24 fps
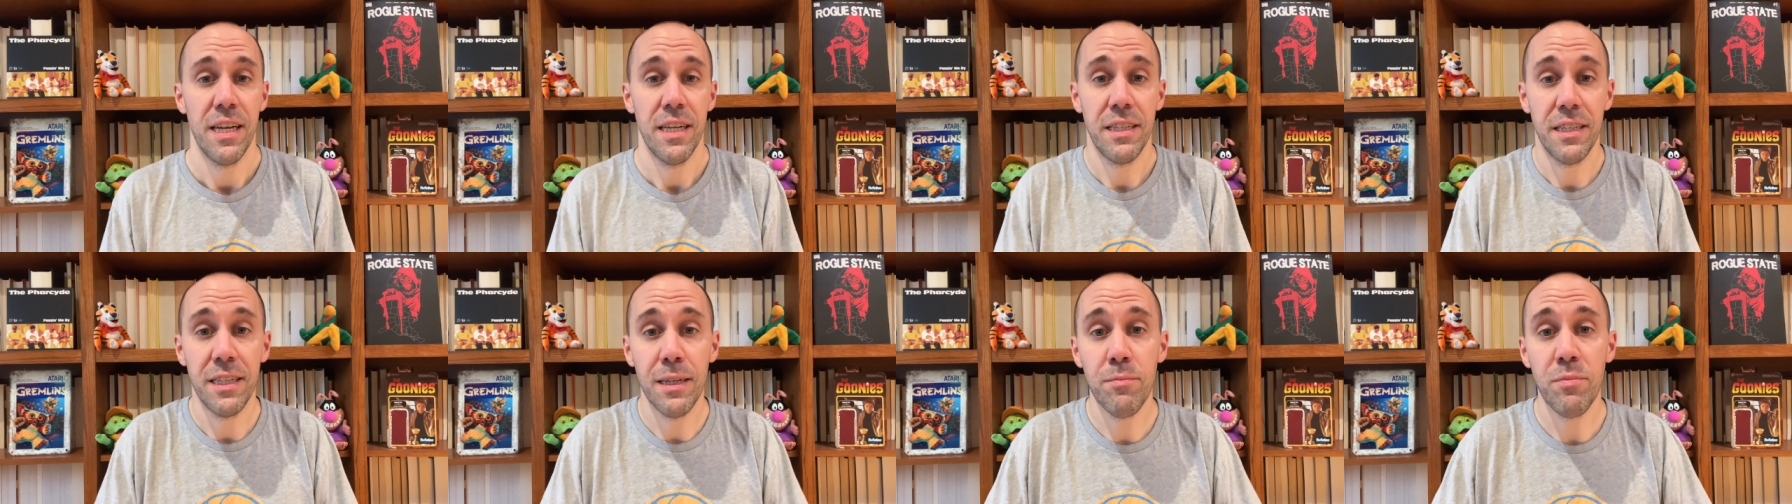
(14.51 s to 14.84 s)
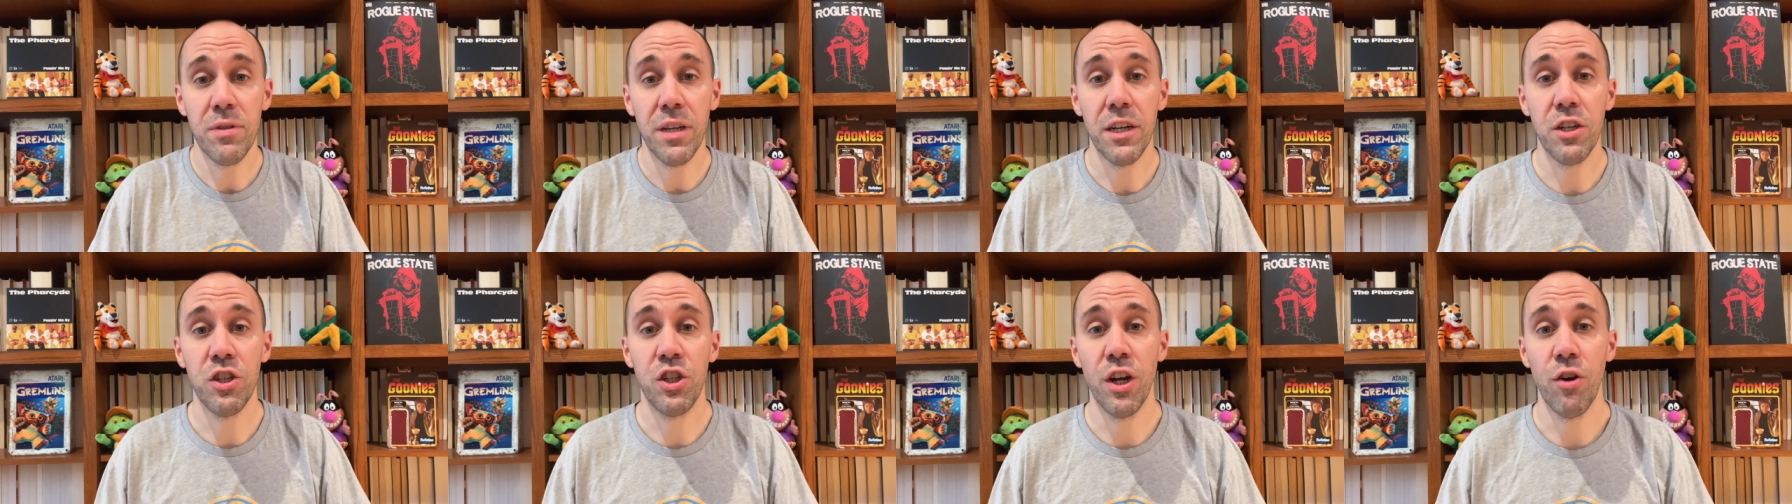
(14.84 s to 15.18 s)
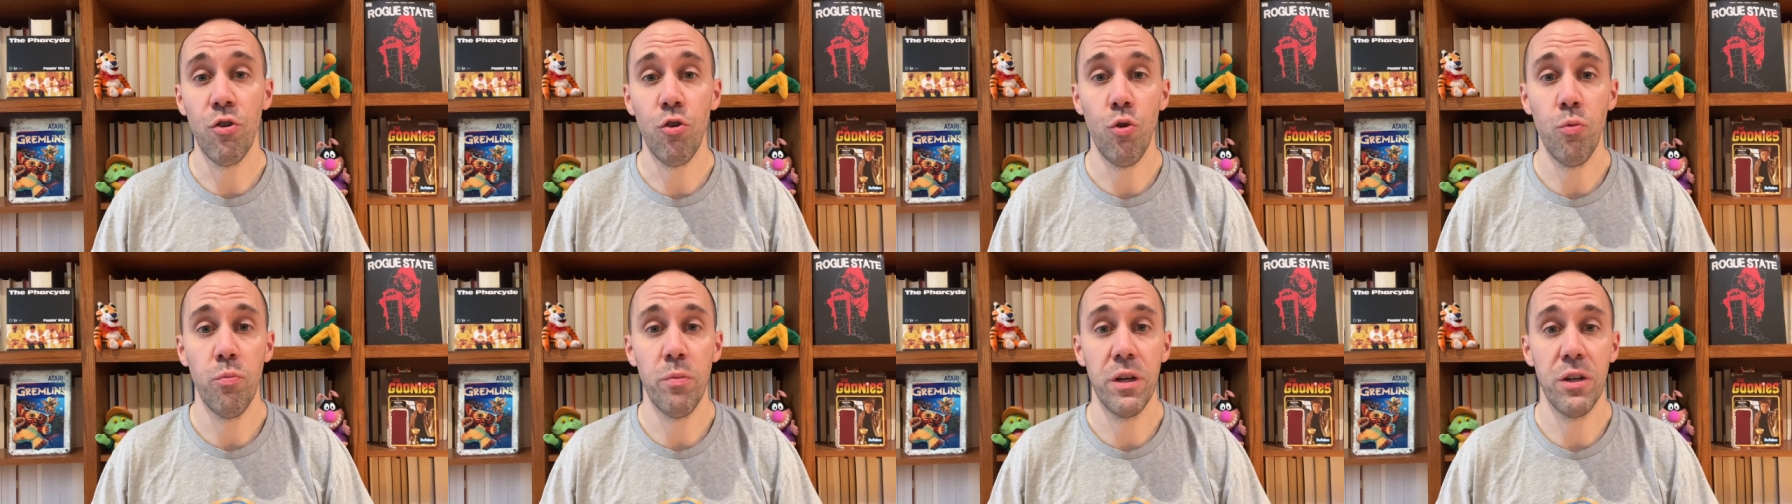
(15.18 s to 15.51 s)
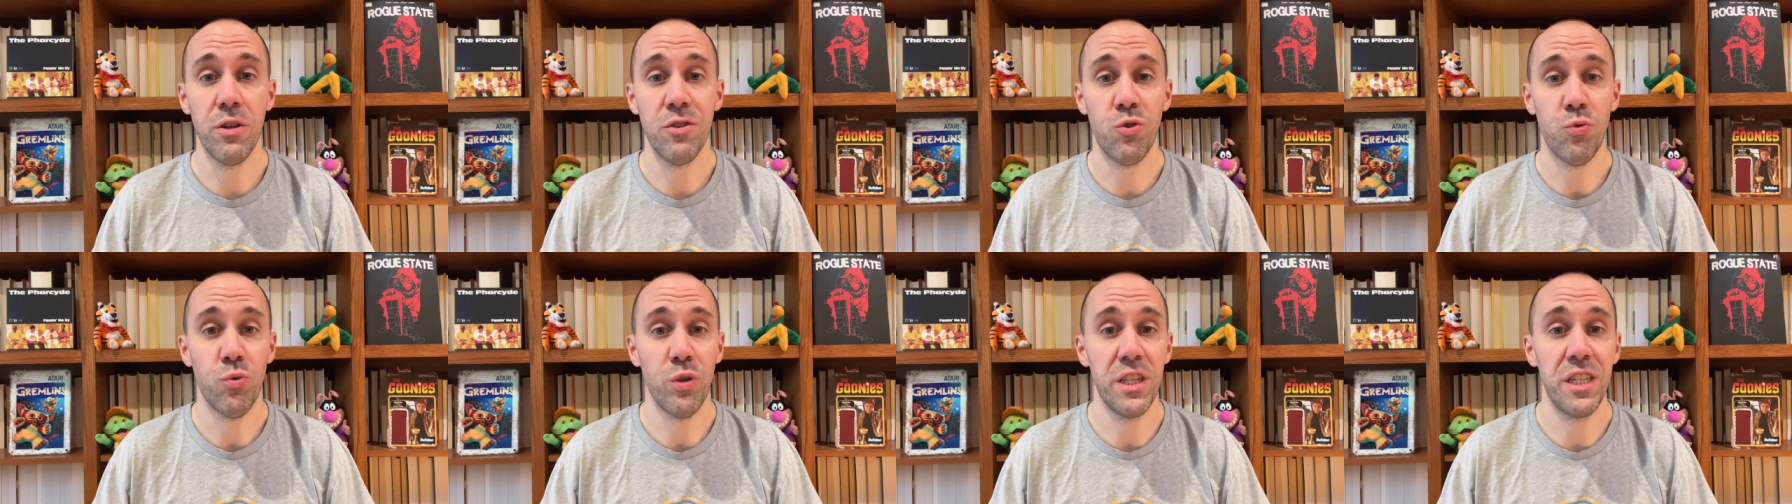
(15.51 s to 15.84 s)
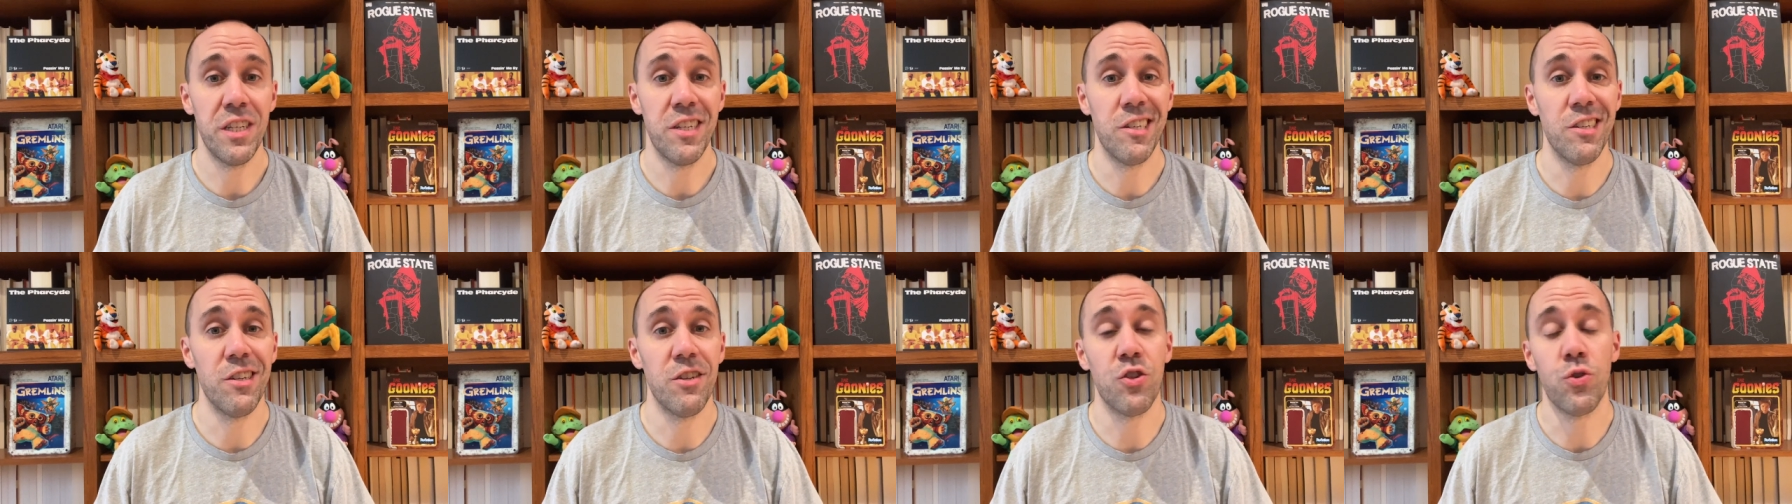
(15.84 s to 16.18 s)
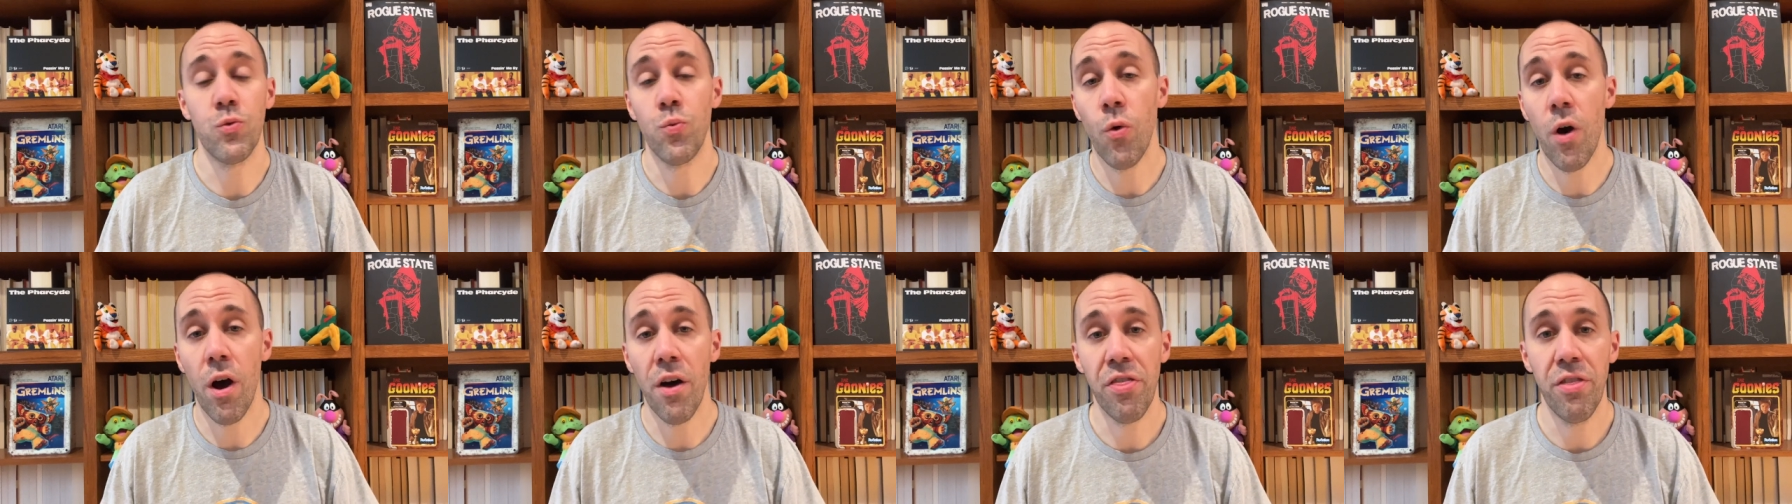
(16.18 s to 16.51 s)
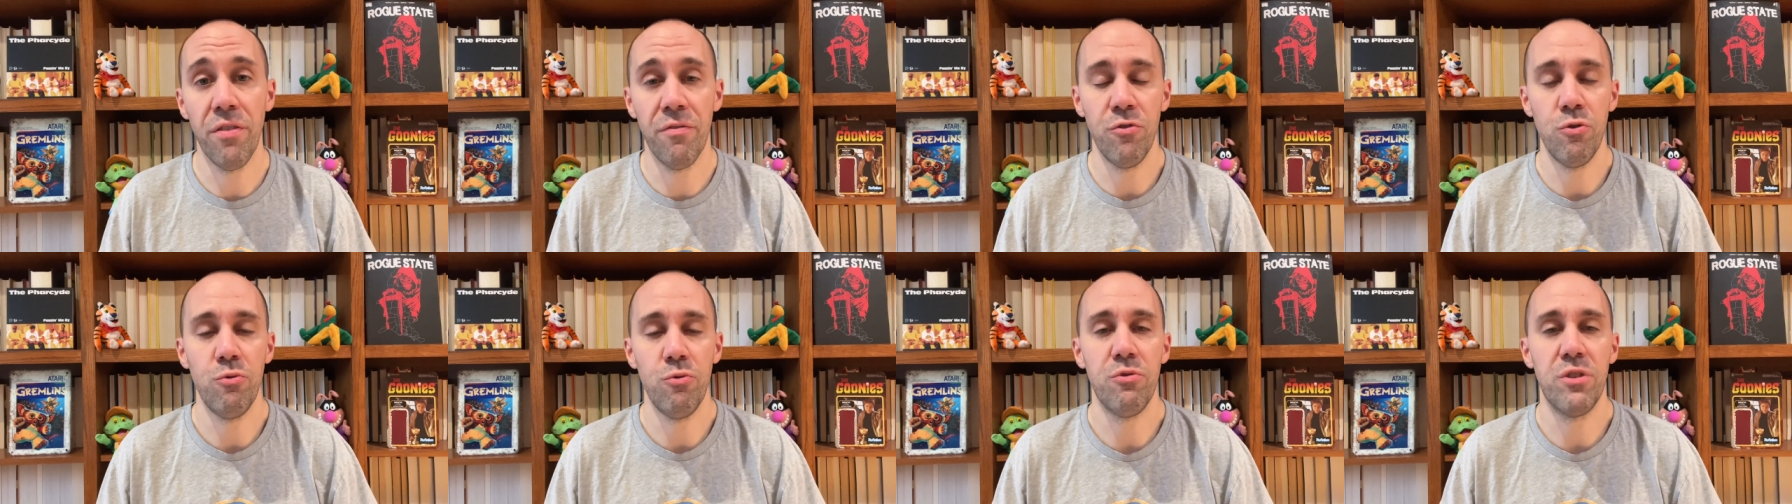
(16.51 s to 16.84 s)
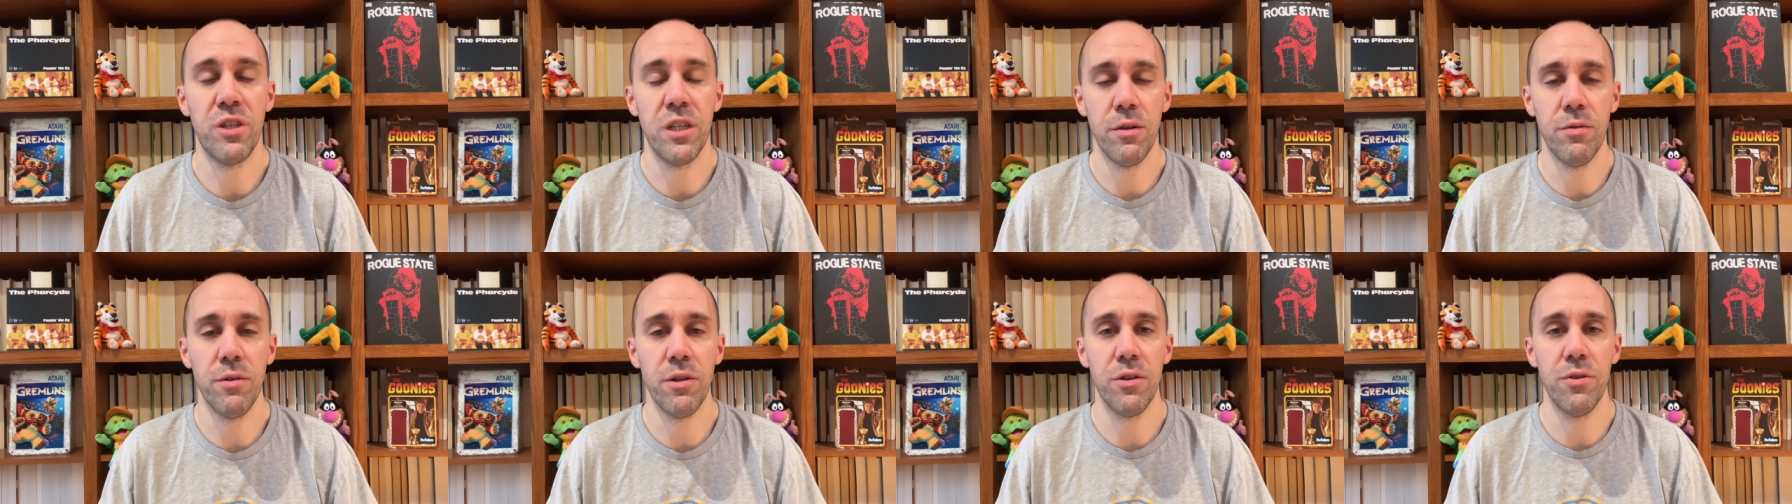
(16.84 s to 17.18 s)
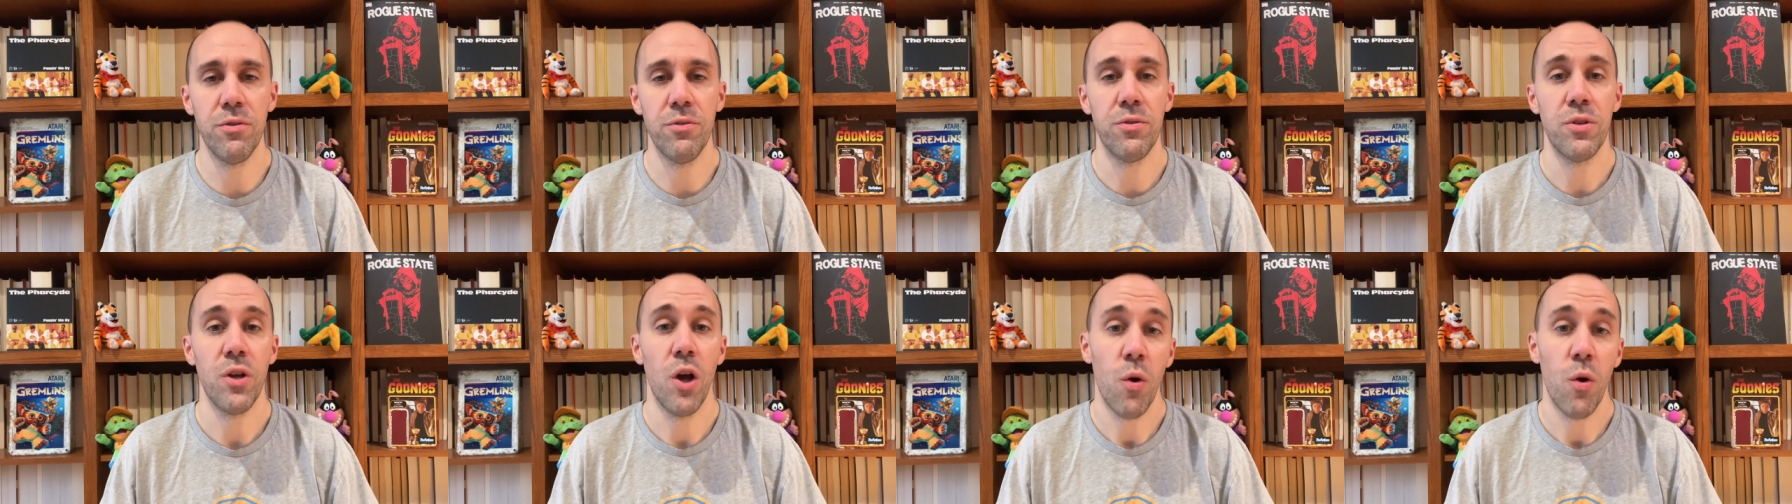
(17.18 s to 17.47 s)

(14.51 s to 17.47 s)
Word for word: It seems like General Mills releases a swath of new cereals